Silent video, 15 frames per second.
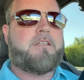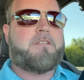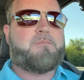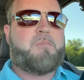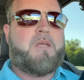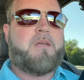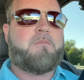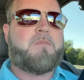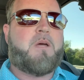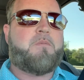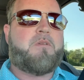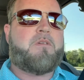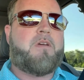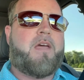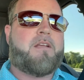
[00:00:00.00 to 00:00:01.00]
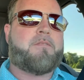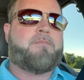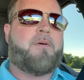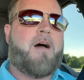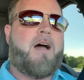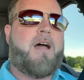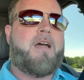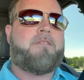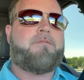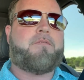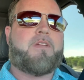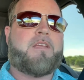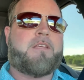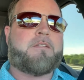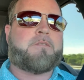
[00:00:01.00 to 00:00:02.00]
this BMW
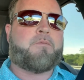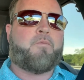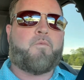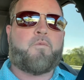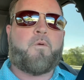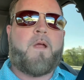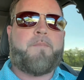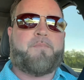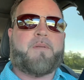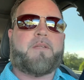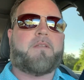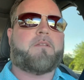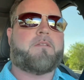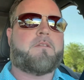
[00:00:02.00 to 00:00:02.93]
X5 is ripping.